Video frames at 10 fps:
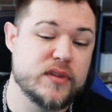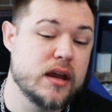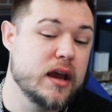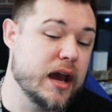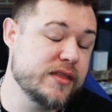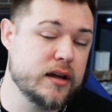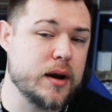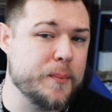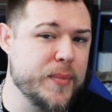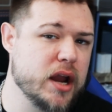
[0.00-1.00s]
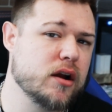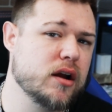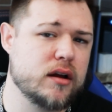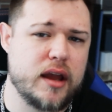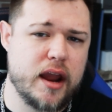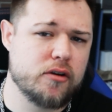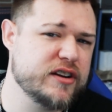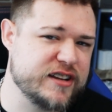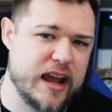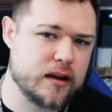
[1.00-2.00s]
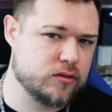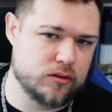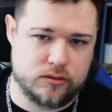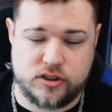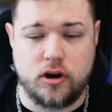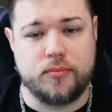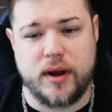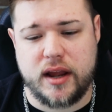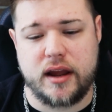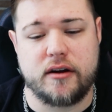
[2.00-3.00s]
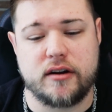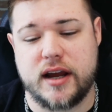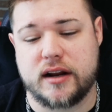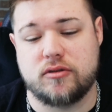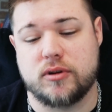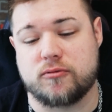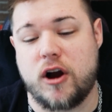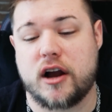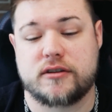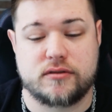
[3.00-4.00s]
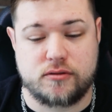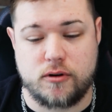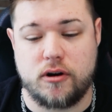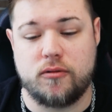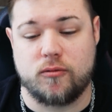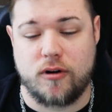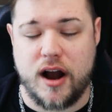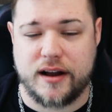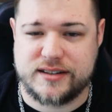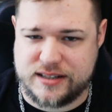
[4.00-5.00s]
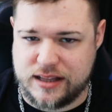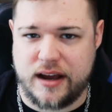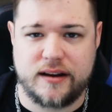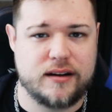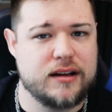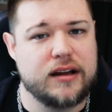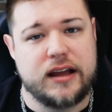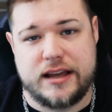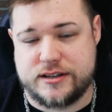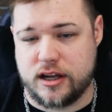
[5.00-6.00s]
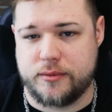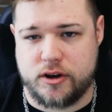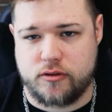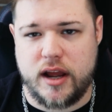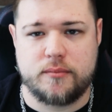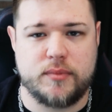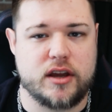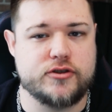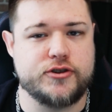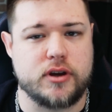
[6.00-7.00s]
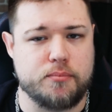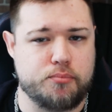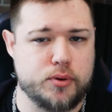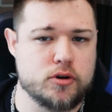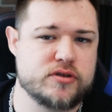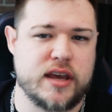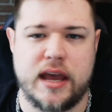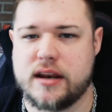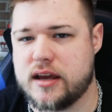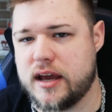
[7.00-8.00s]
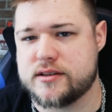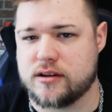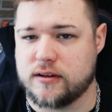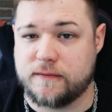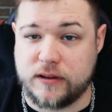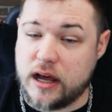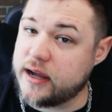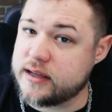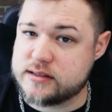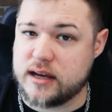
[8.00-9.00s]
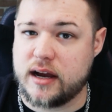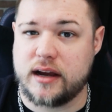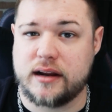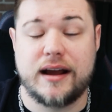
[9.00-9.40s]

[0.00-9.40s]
And then Mega Aerodactyl. So Mega Aerodactyl with Rock Throw, Rock Slide is going to be great because you can boost candy gains on the flying side